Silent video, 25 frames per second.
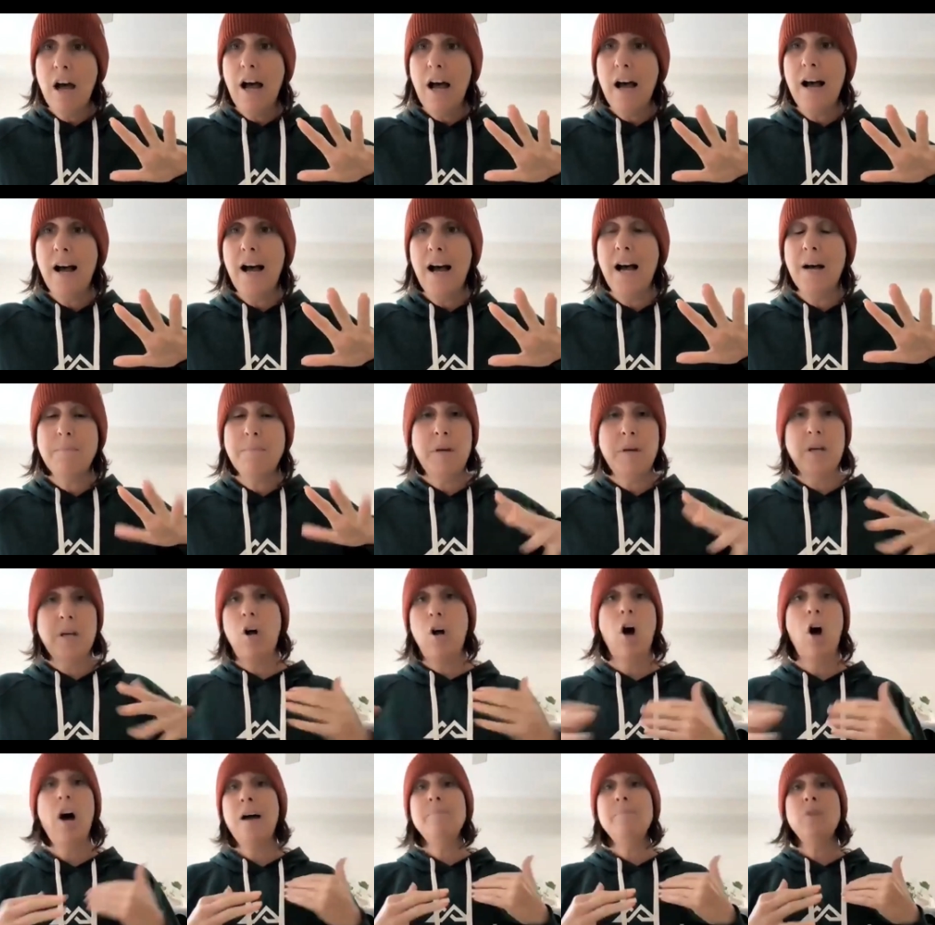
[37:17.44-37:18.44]
And
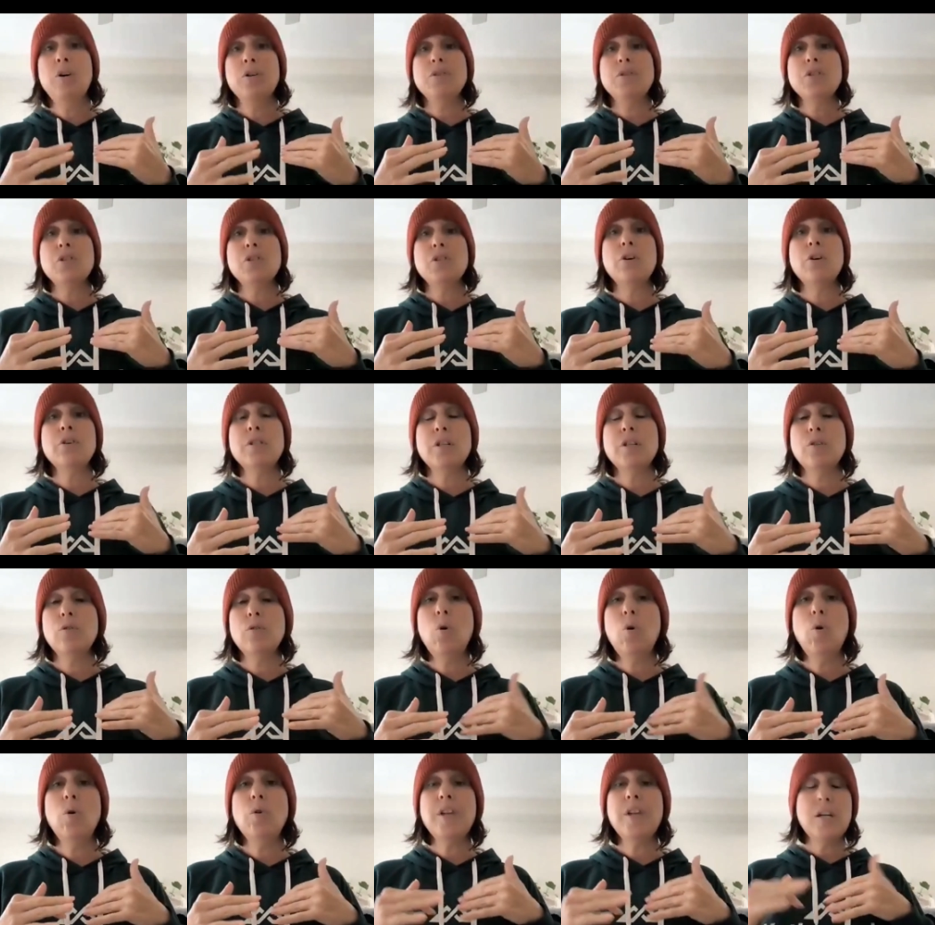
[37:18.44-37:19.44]
I'm not stoked at
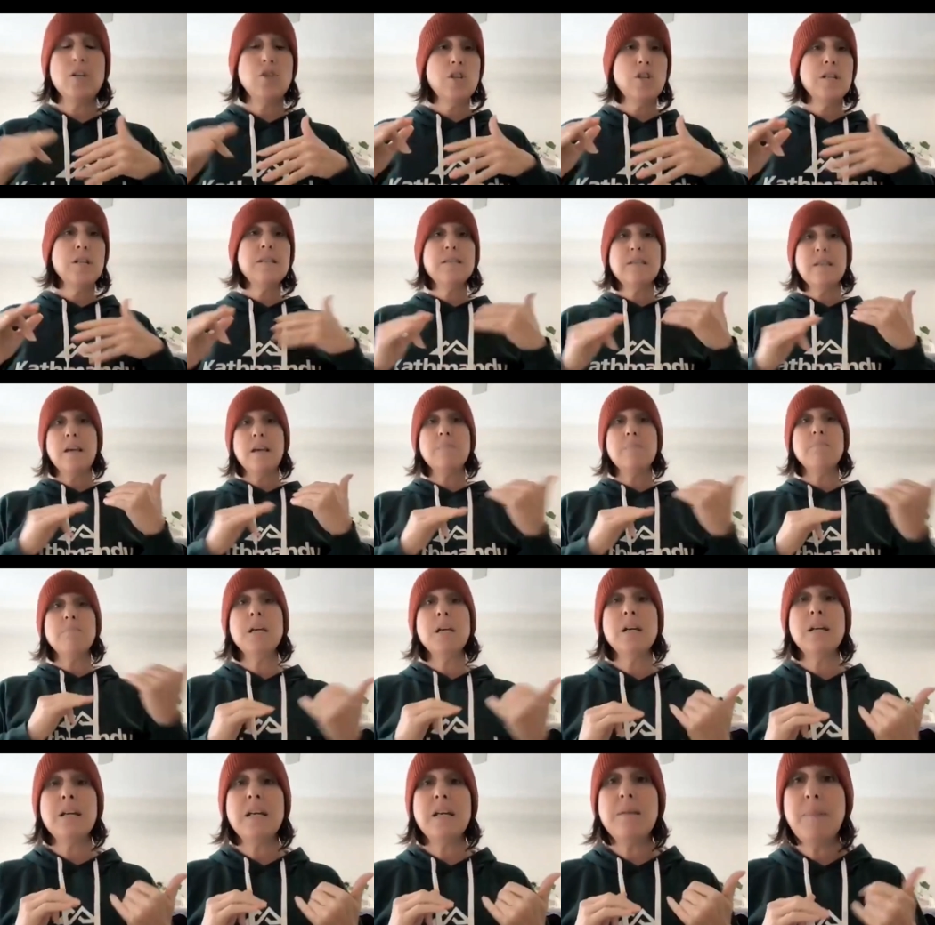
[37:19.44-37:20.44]
all that she sent
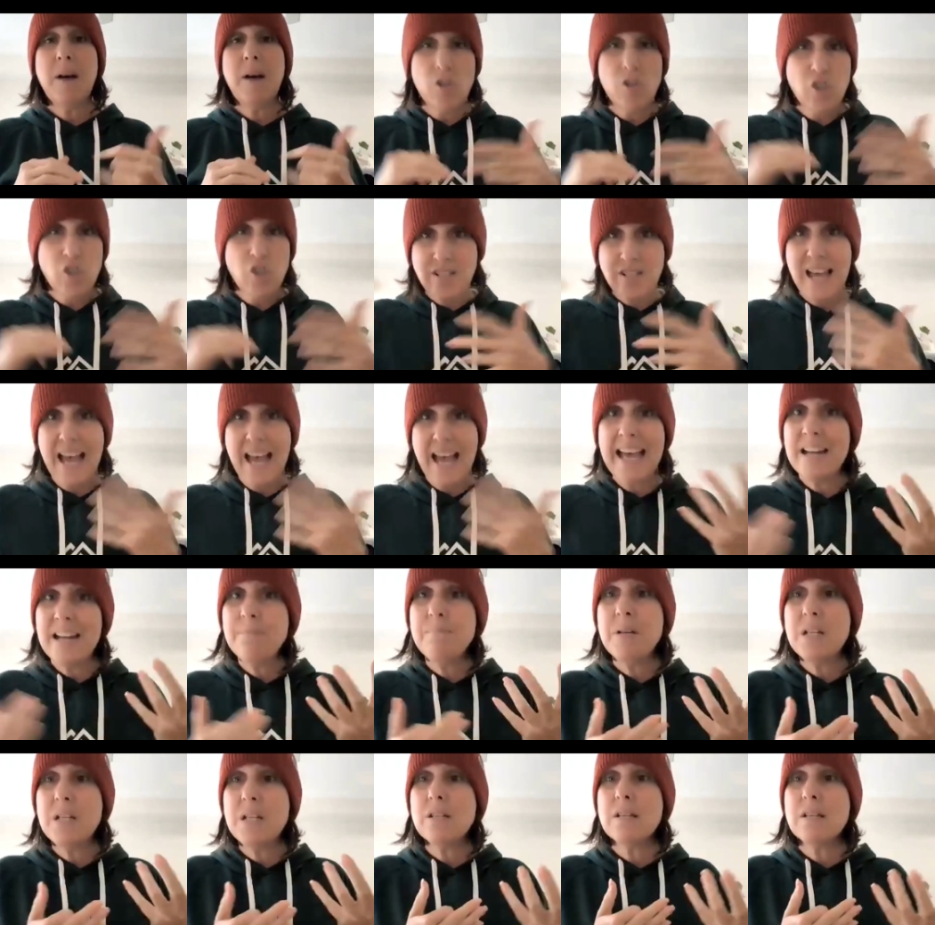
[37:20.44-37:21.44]
me an email. She's
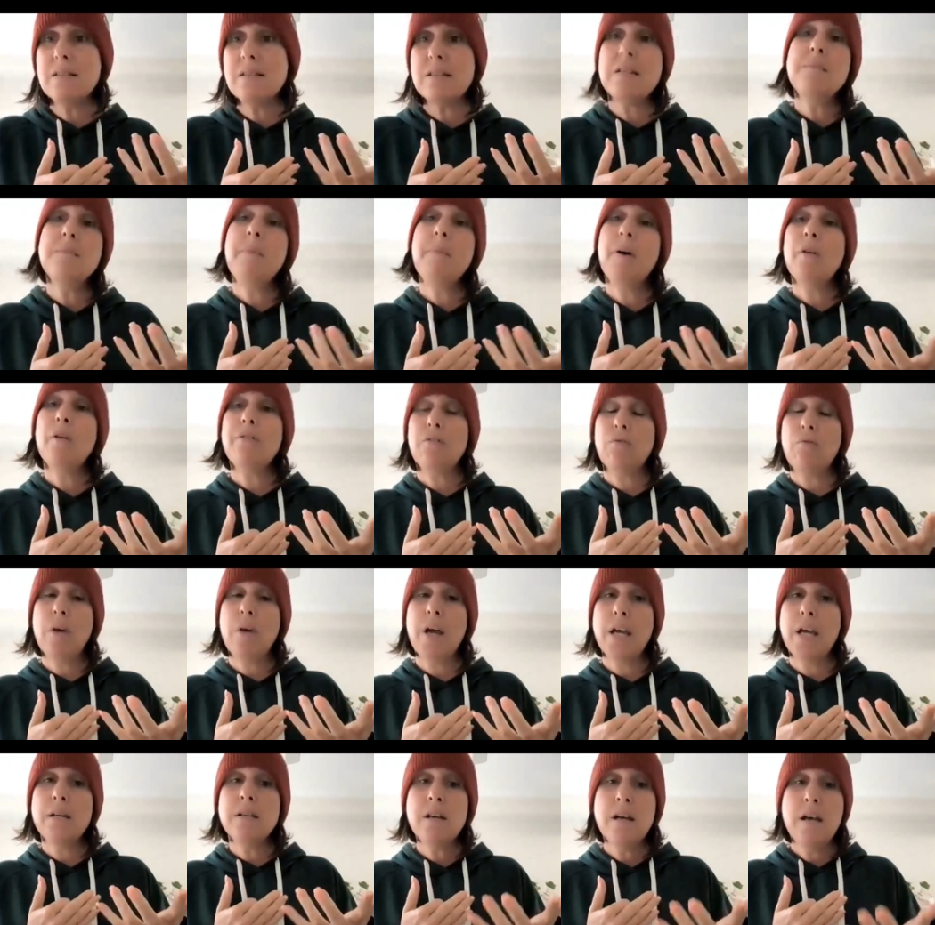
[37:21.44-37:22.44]
added me to this email
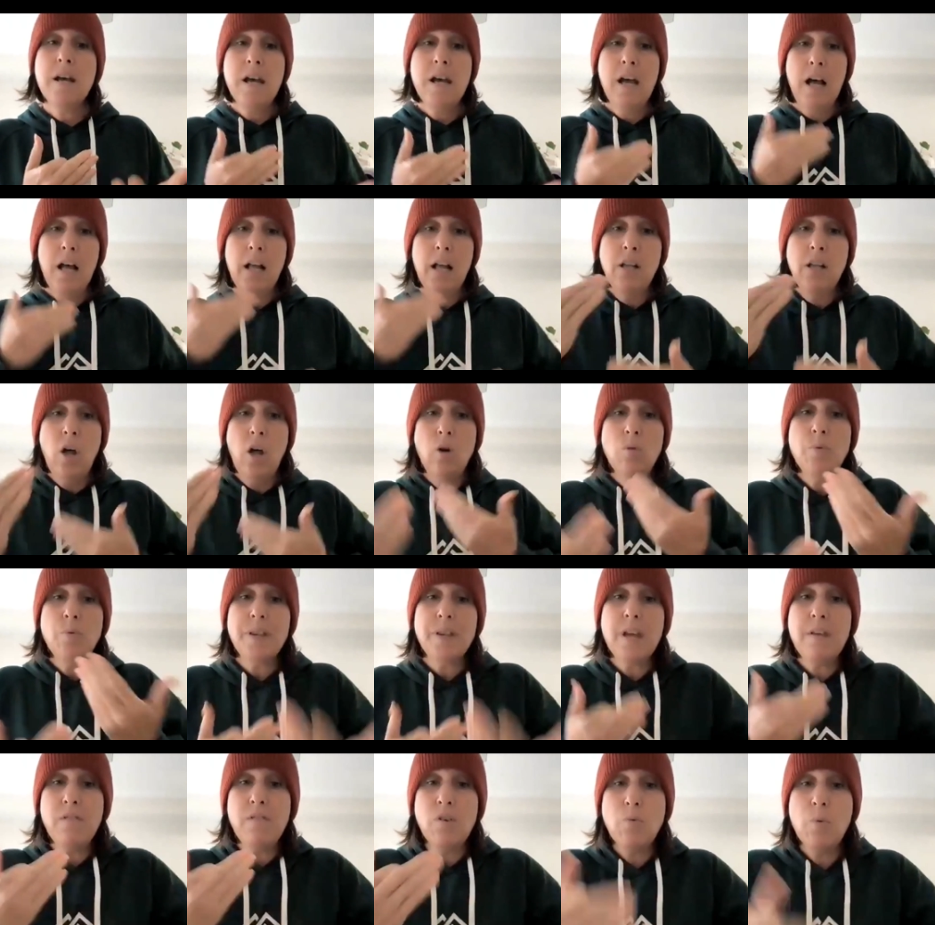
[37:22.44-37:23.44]
thread along
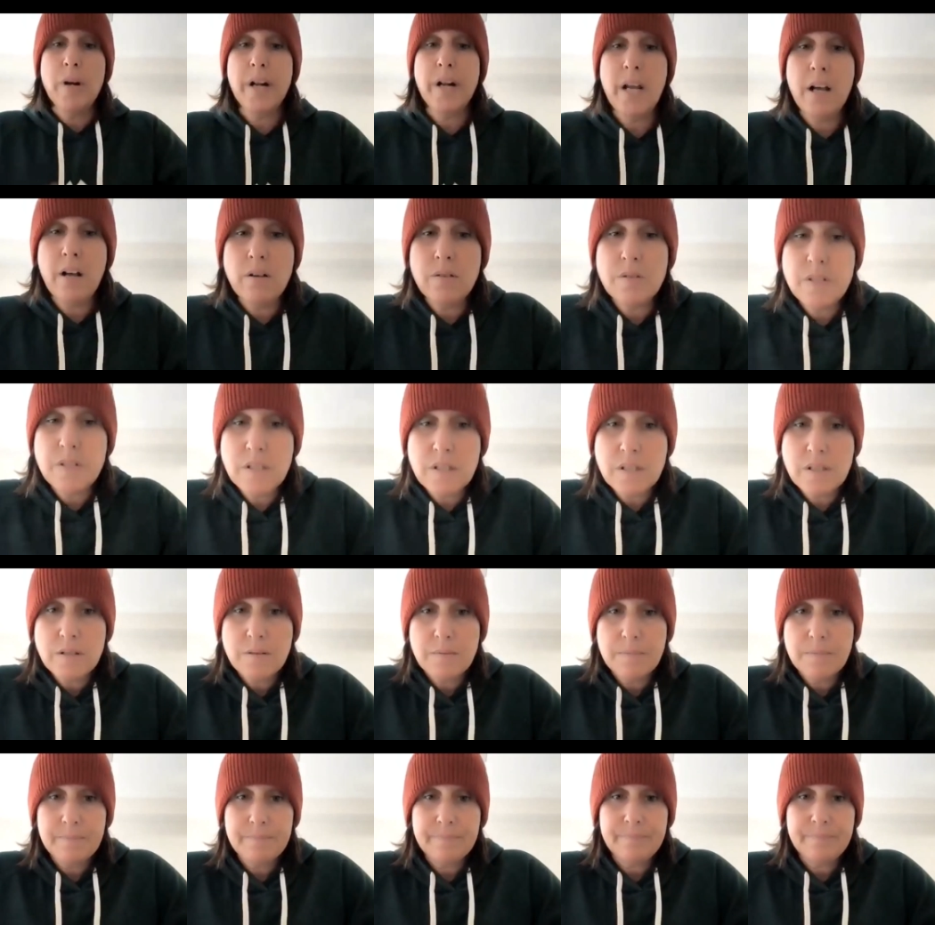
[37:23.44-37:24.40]
with everyone else.